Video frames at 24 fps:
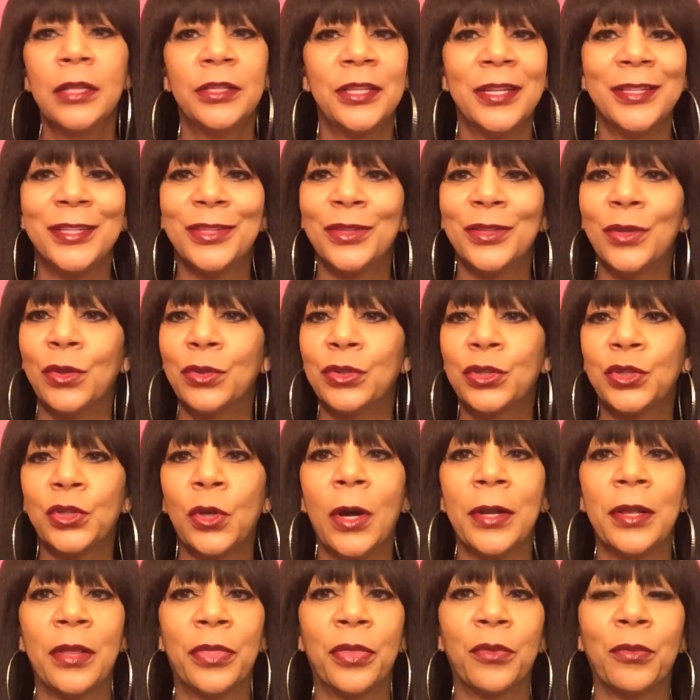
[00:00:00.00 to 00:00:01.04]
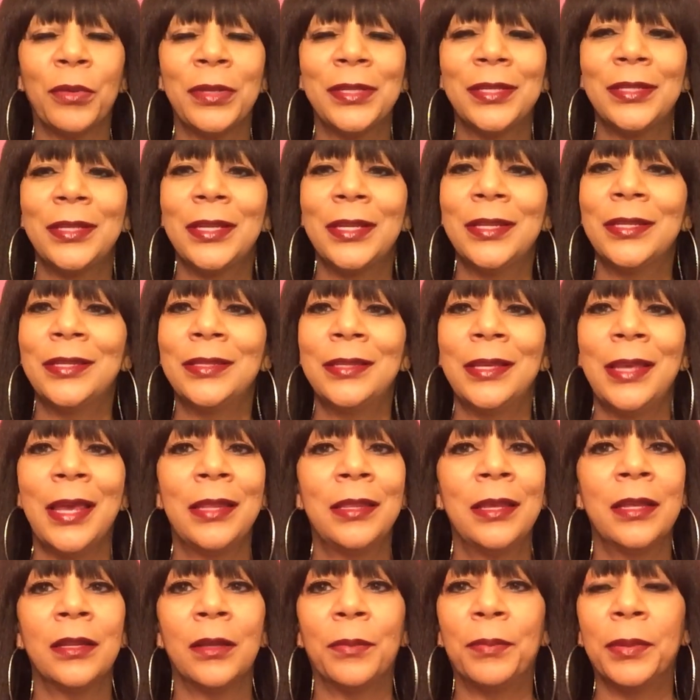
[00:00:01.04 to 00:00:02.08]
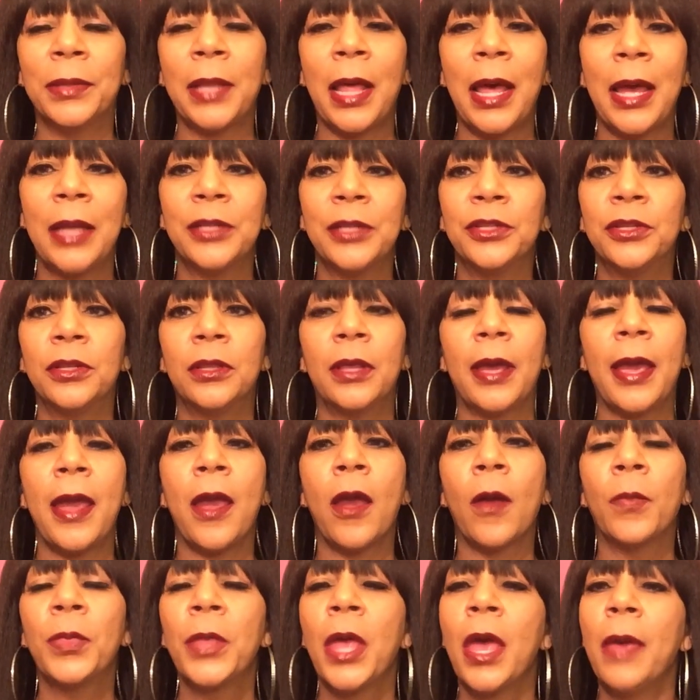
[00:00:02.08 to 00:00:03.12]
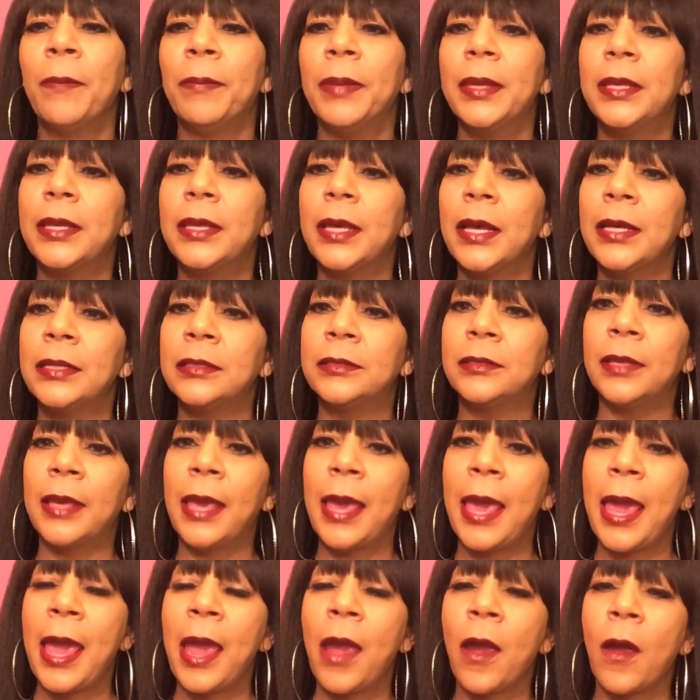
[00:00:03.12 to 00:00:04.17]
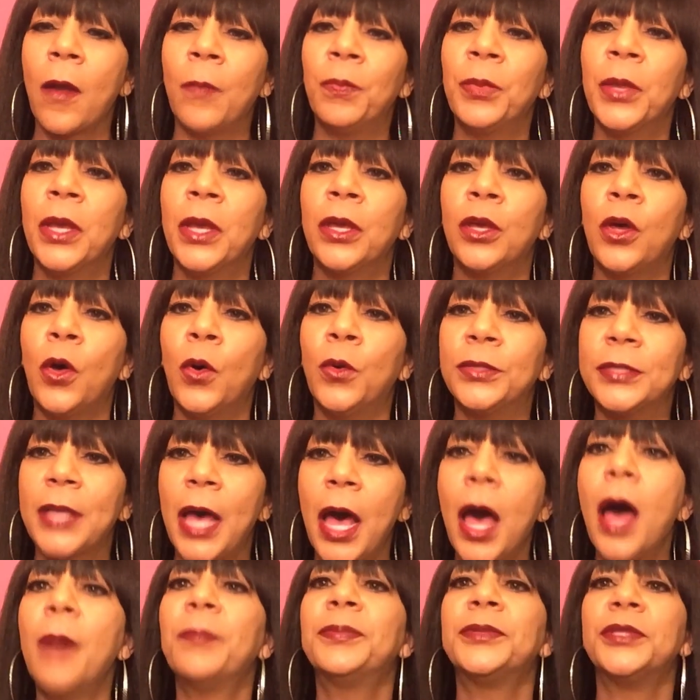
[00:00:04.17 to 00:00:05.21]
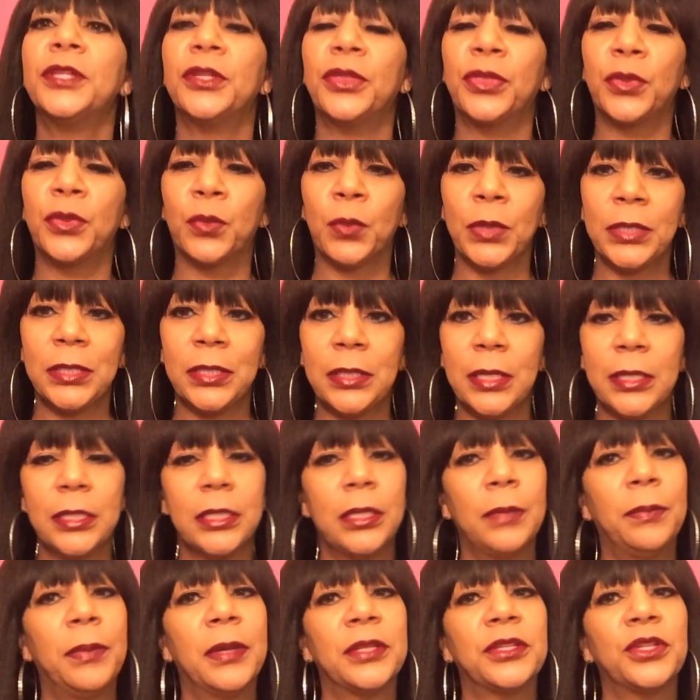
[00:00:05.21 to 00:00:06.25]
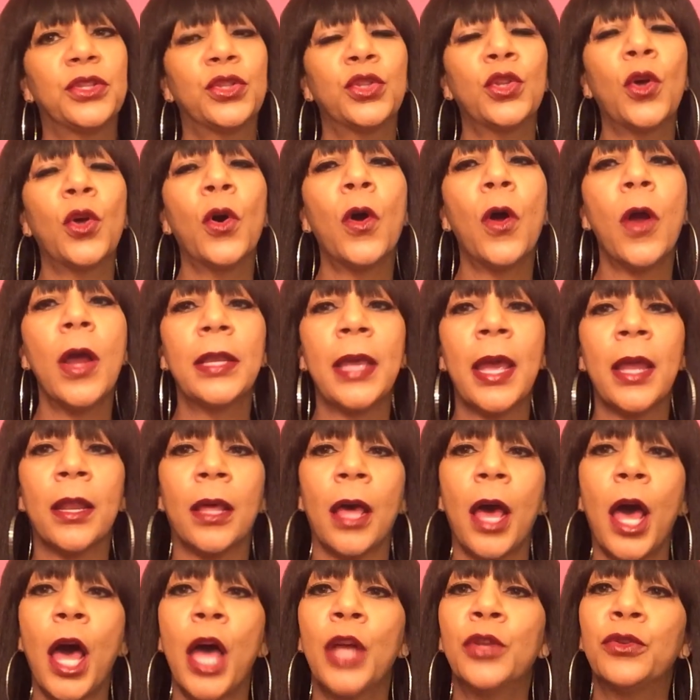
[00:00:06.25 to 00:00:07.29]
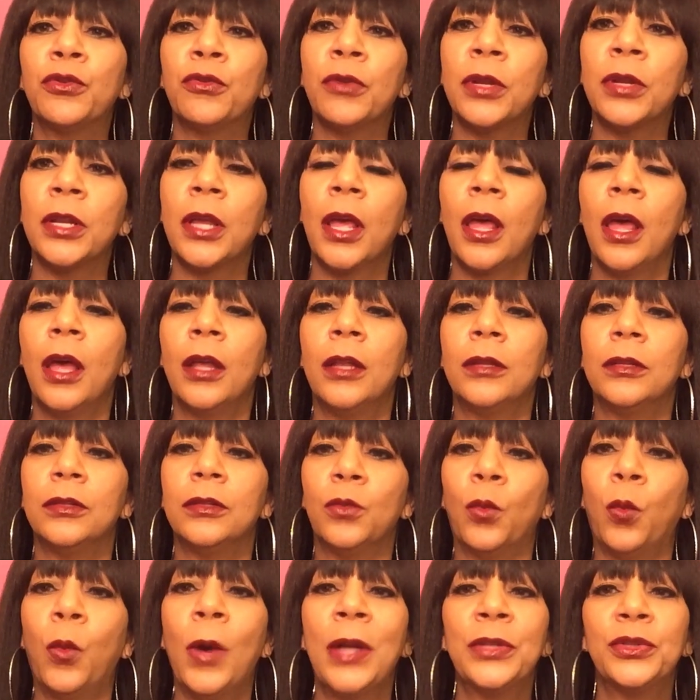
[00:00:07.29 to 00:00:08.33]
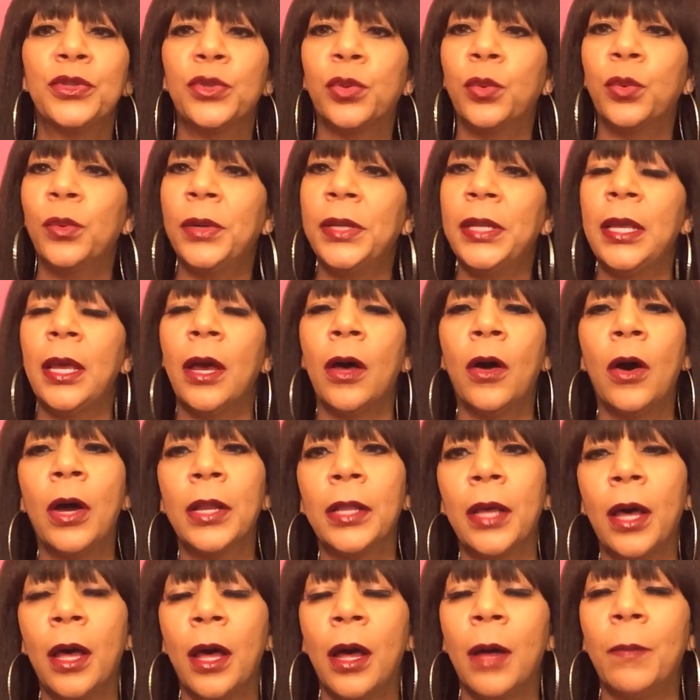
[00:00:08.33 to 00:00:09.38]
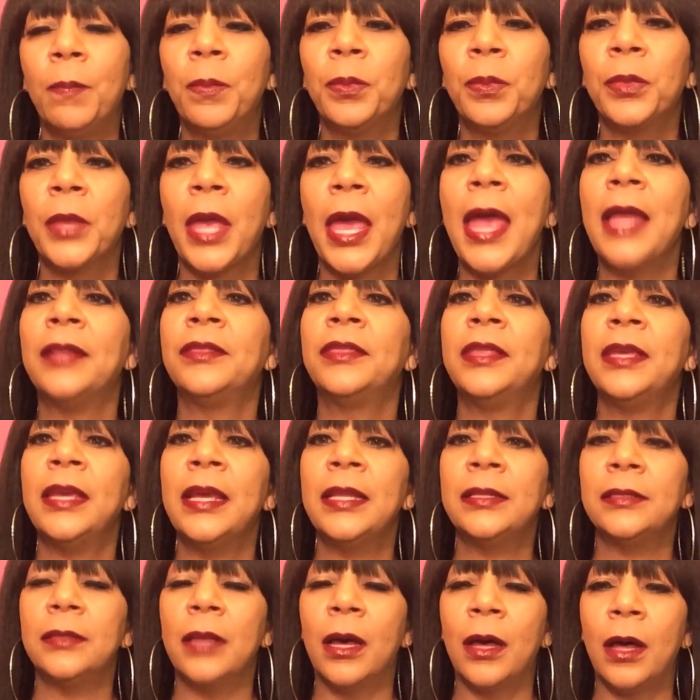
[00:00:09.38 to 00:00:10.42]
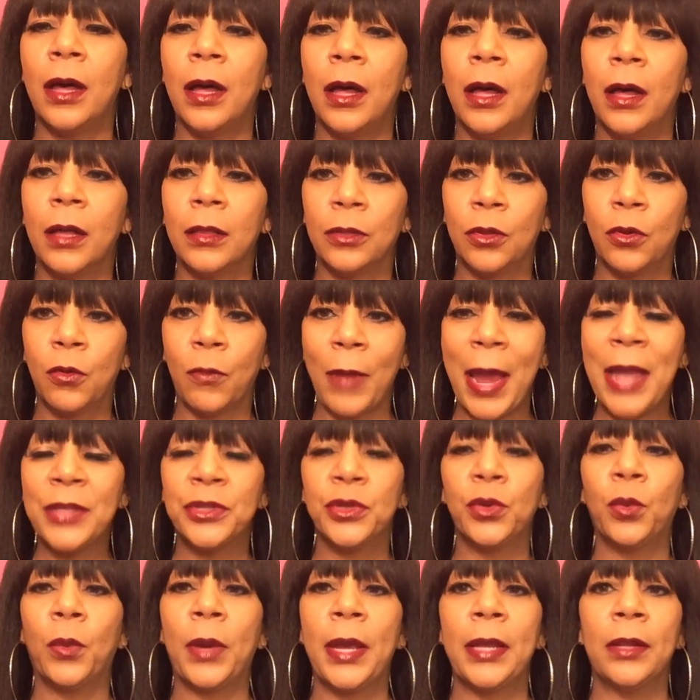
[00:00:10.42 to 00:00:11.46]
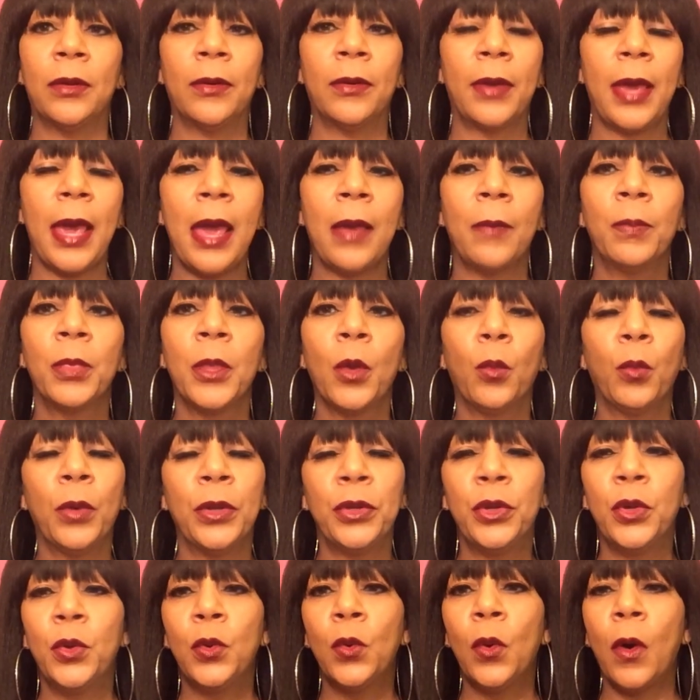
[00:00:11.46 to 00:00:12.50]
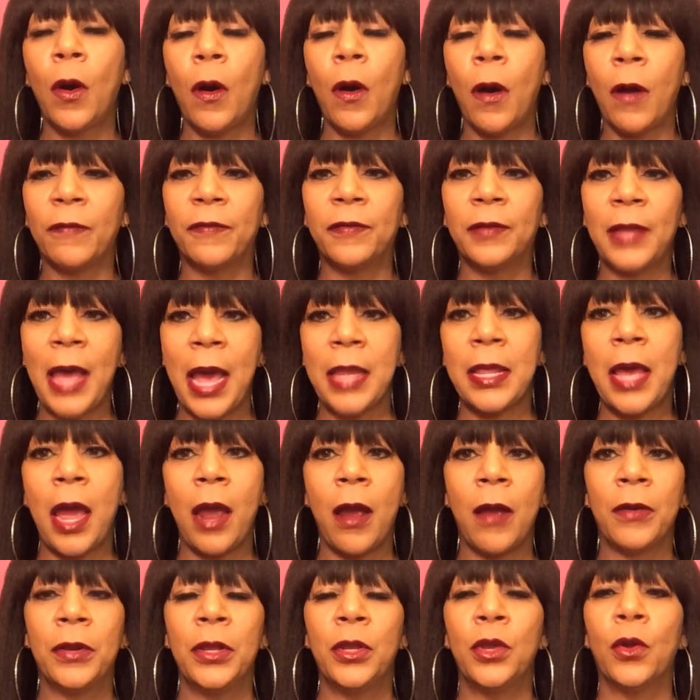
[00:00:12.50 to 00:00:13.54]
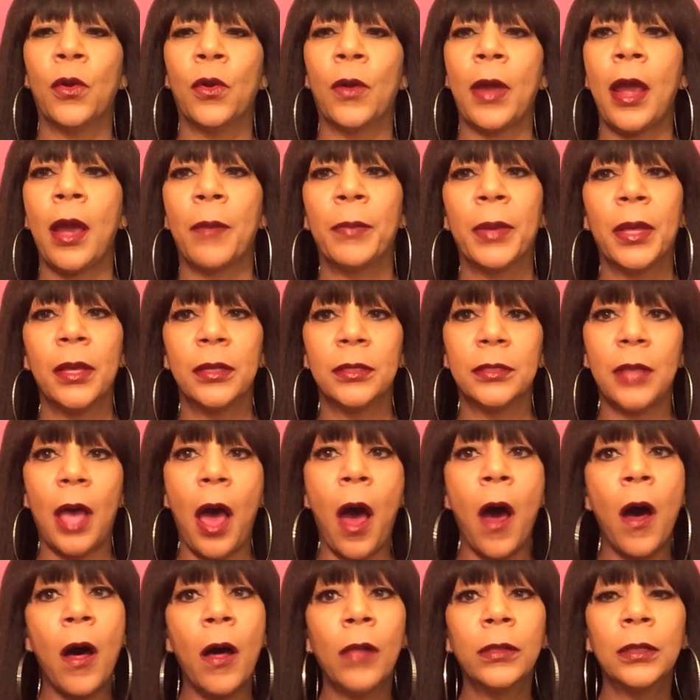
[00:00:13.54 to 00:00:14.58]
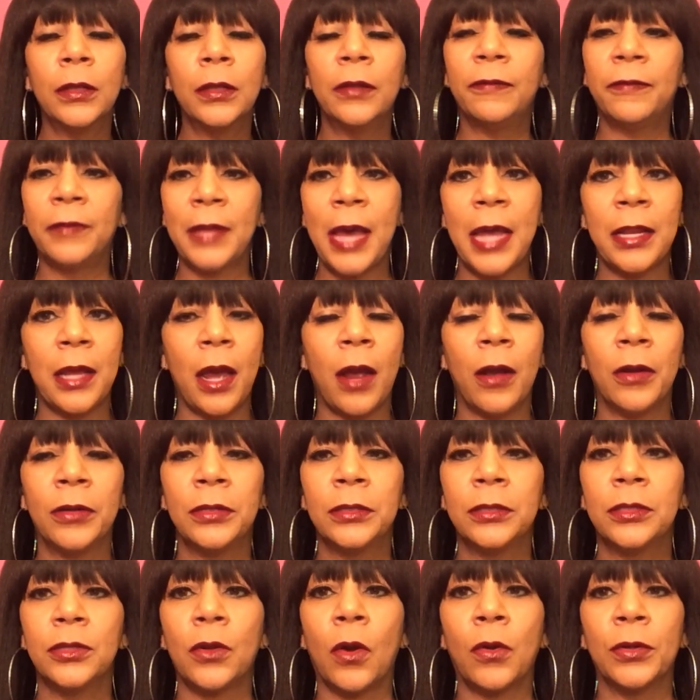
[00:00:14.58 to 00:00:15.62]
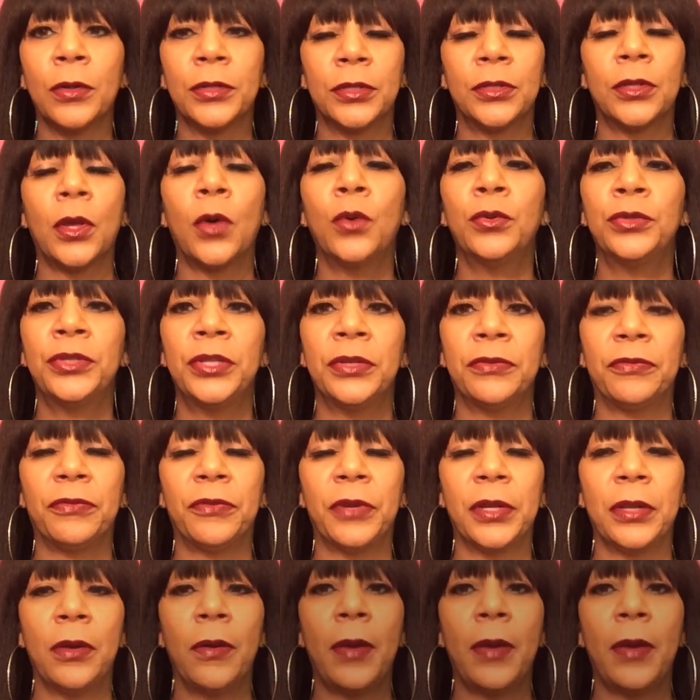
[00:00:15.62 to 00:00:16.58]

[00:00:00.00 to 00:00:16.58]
Just don't start at 360 and then apply it to the hair because the hair goes up to 360 but start at 100 120 on up and then uh, graduate, okay, when you are flat ironing your hair because all of the flat irons are so different,